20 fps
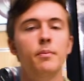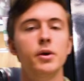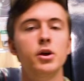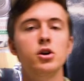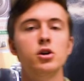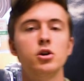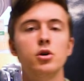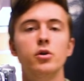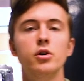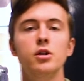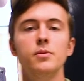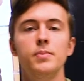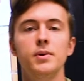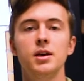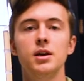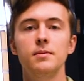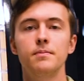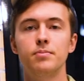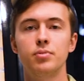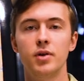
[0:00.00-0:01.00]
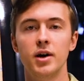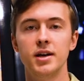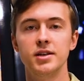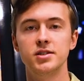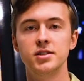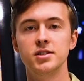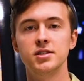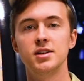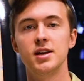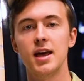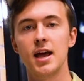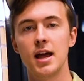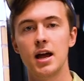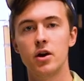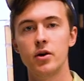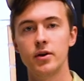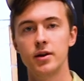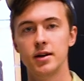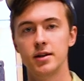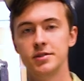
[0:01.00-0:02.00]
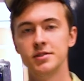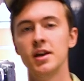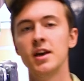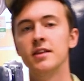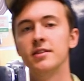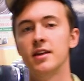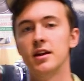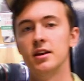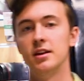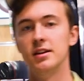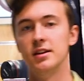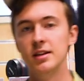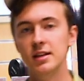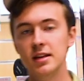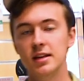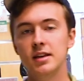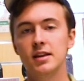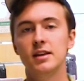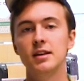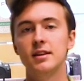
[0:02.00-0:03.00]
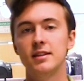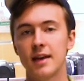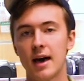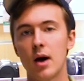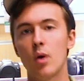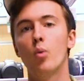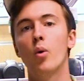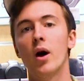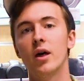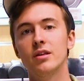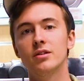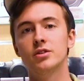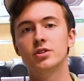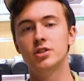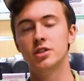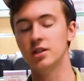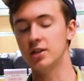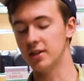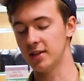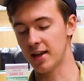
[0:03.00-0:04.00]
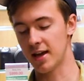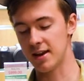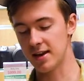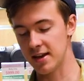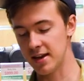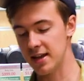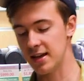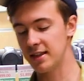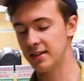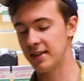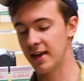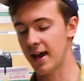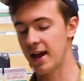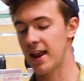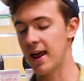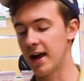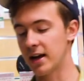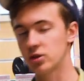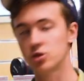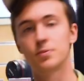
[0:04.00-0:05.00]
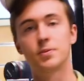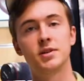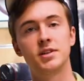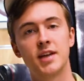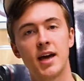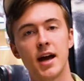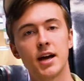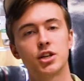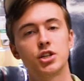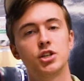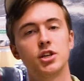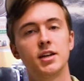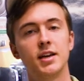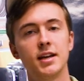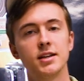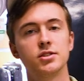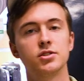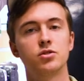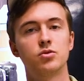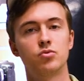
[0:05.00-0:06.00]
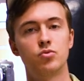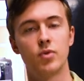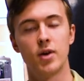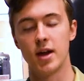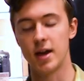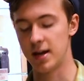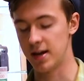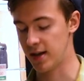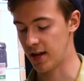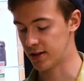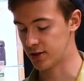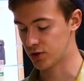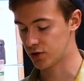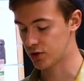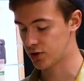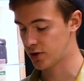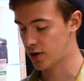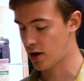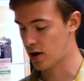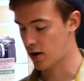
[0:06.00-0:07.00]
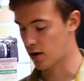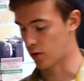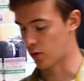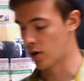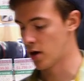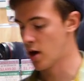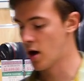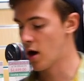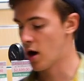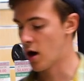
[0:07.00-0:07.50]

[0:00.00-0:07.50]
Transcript: but you're going to be in places and areas that need that weather sealing, that need that extra protection against the rain and snow.